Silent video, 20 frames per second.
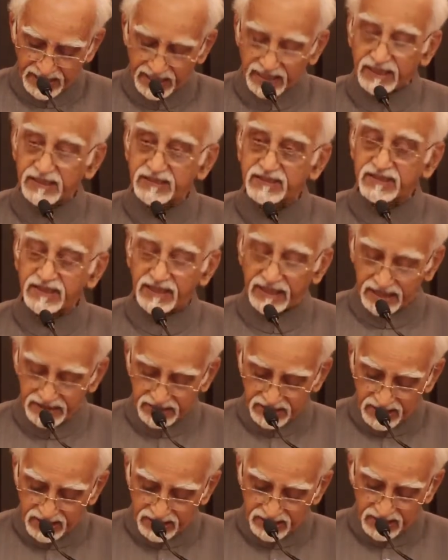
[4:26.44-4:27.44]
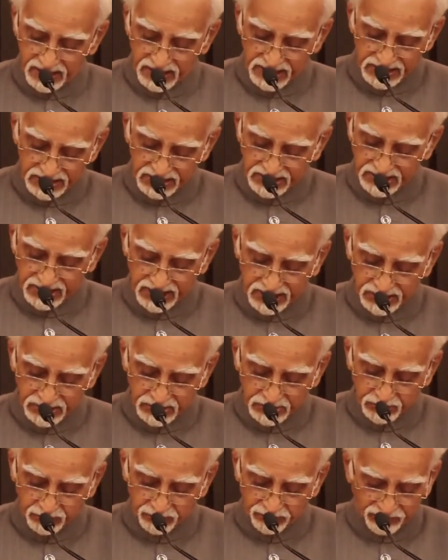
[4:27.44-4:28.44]
It eternally
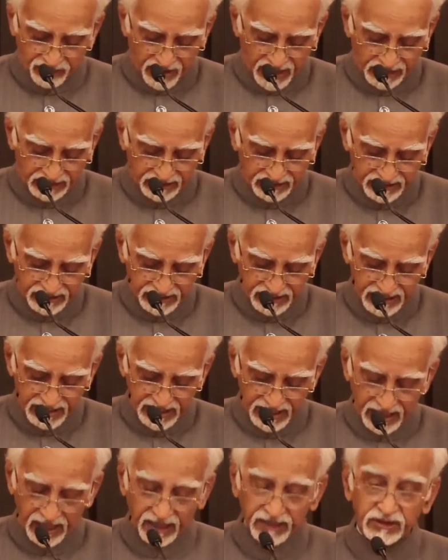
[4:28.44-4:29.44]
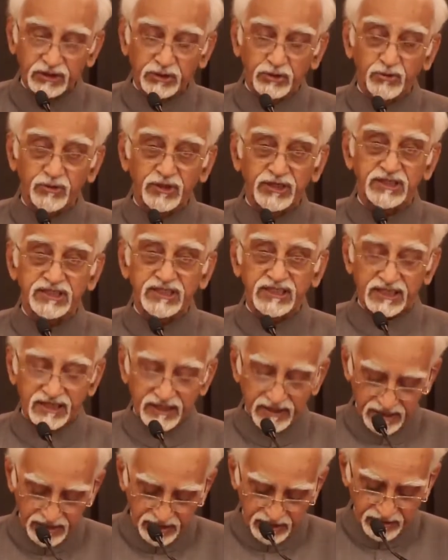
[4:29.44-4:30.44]
seeks to find a unity
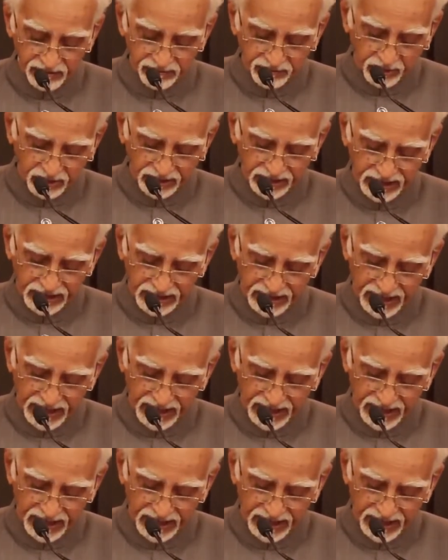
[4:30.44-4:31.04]
for the